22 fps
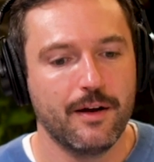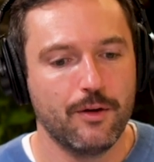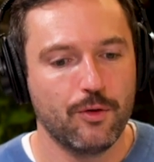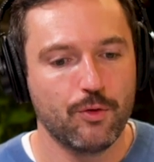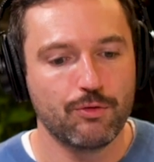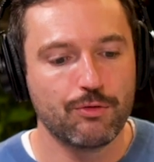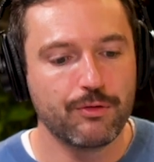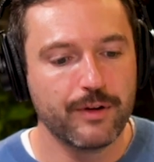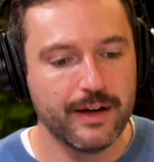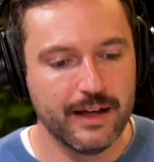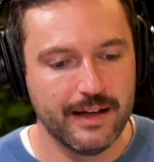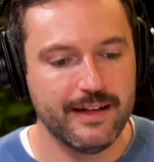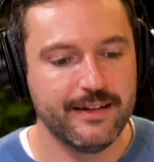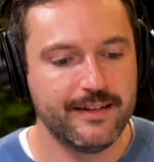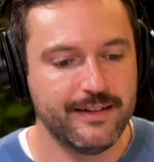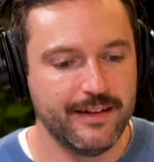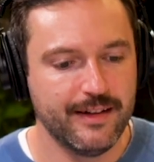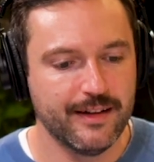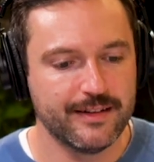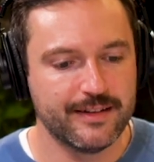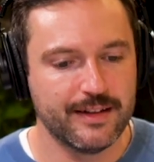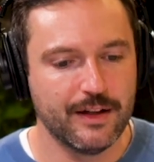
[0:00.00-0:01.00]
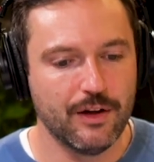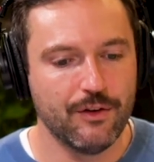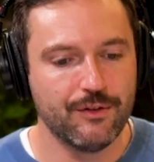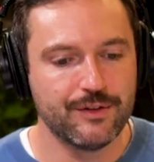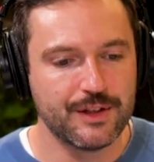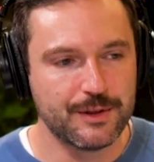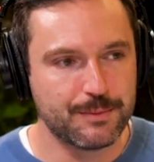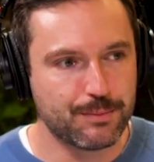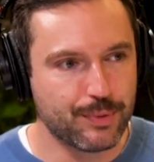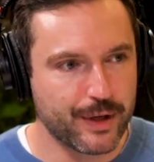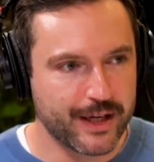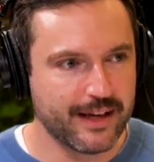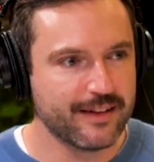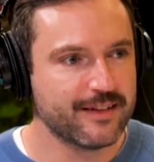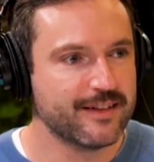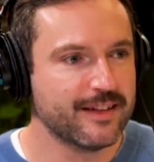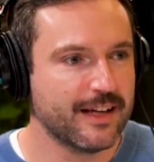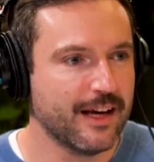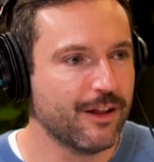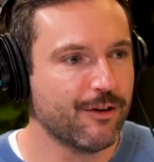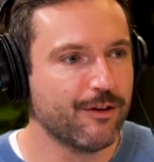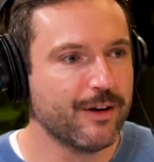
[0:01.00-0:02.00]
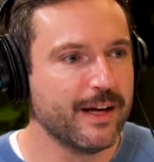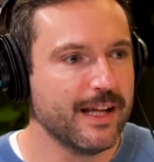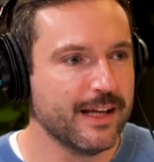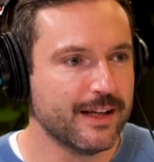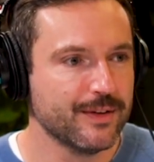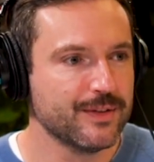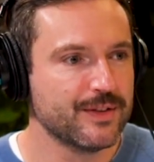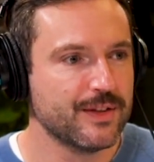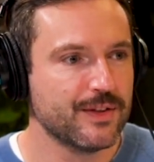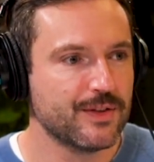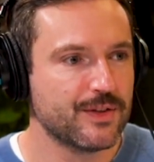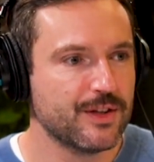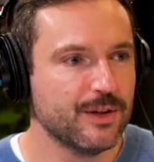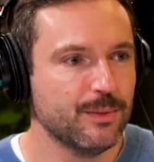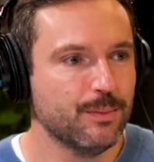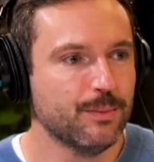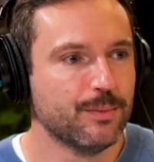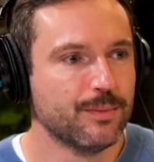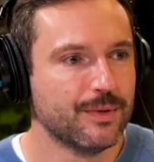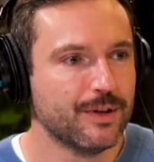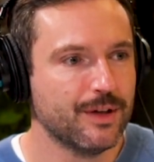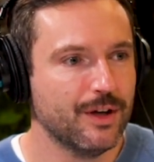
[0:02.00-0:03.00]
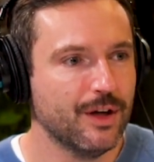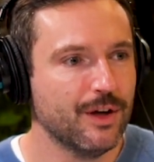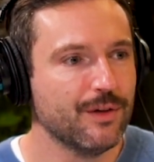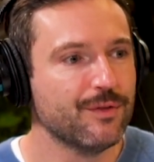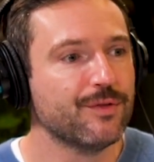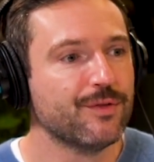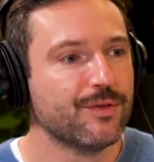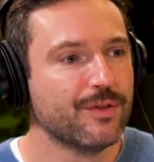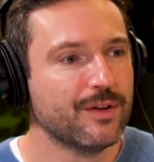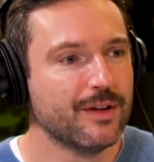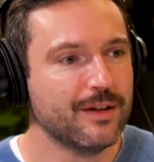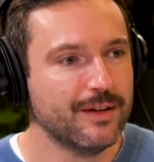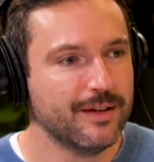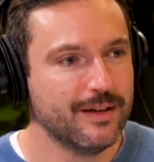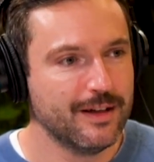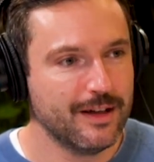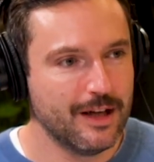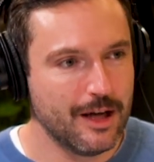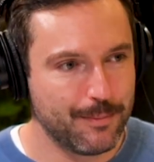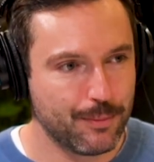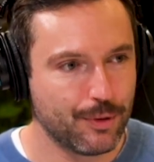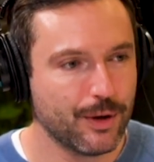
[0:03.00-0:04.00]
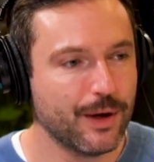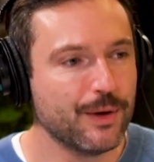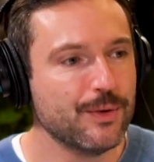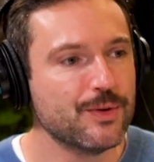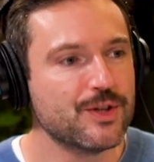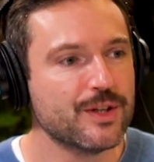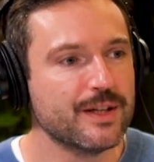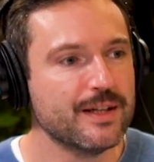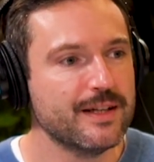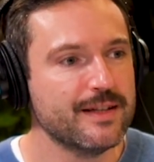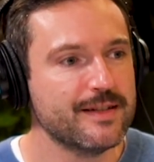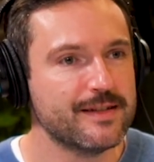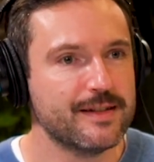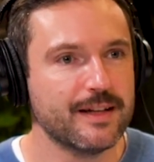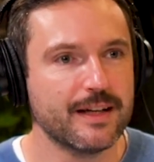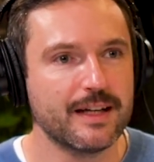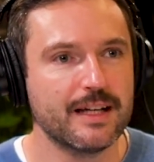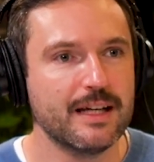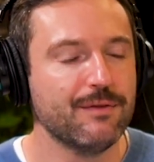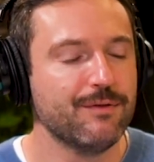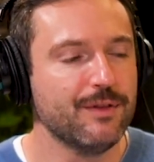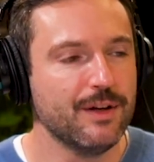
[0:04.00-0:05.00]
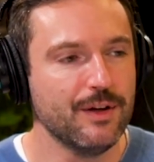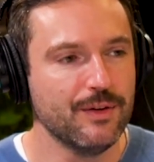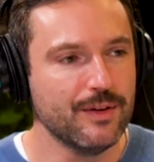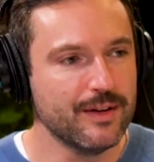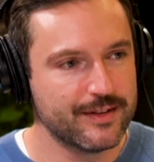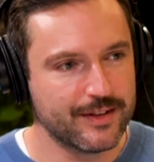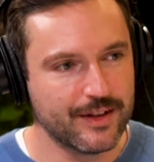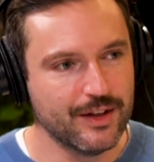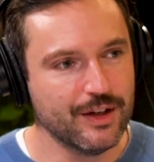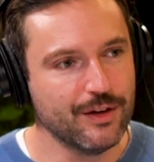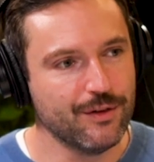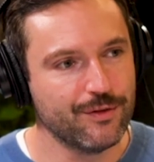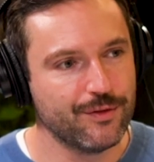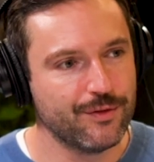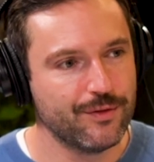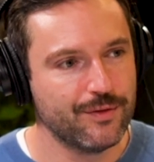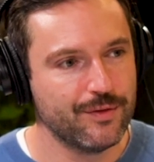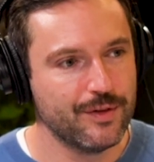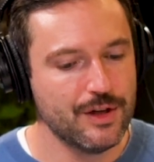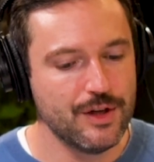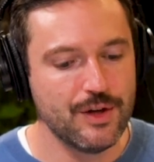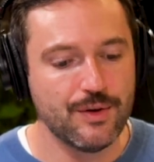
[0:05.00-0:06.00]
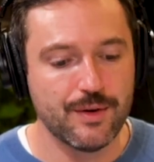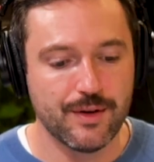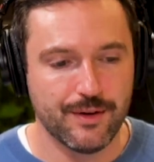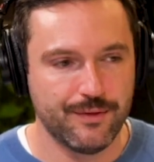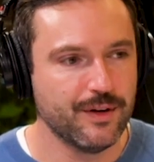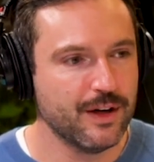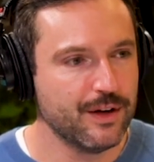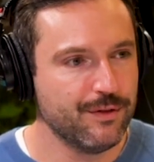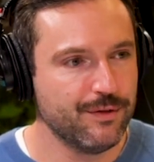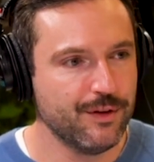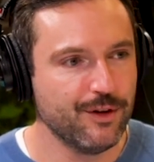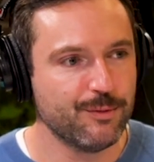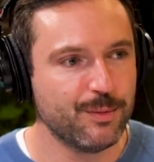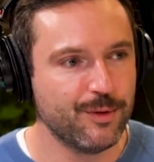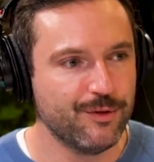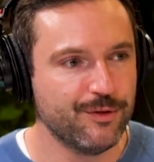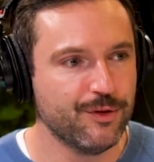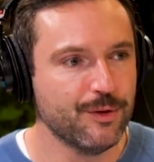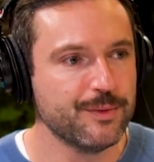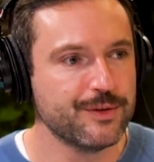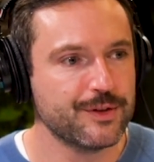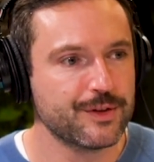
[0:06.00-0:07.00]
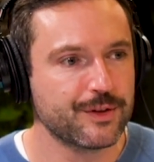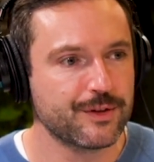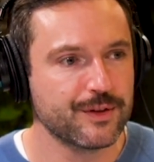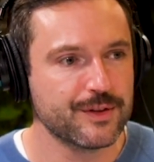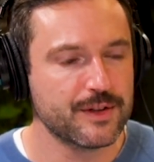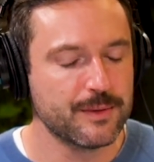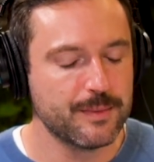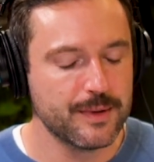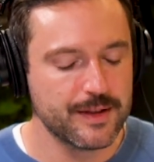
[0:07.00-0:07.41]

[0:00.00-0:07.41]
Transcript: really see ourselves as bringing together an ecosystem of approaches that give you this kind of unified view of performance across a